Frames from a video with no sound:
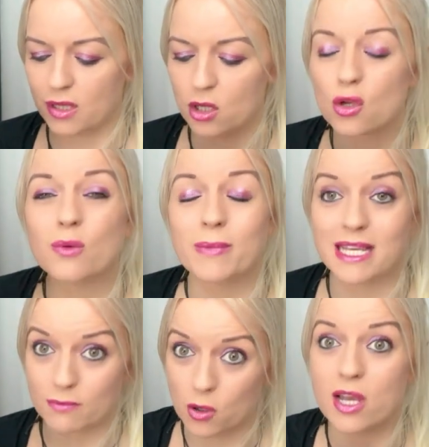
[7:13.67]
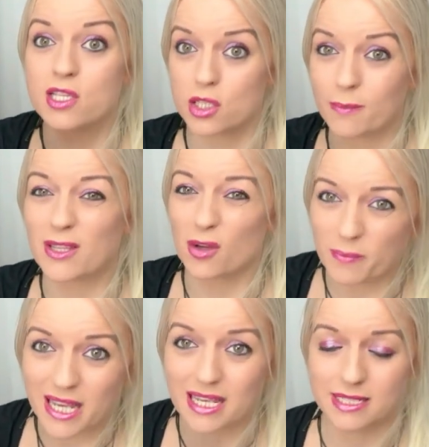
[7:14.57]
could be what is stopping your
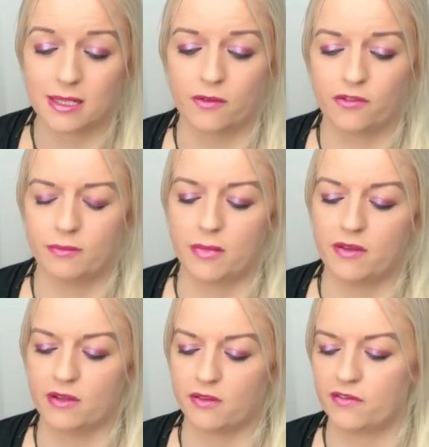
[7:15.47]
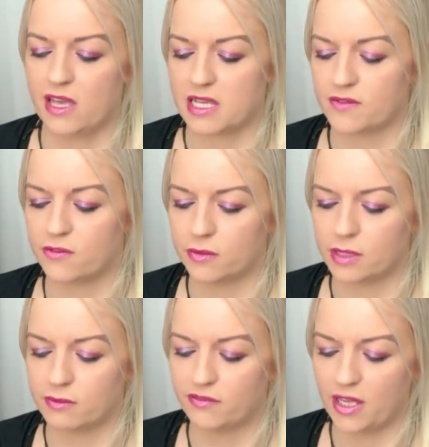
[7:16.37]
person from moving things forward with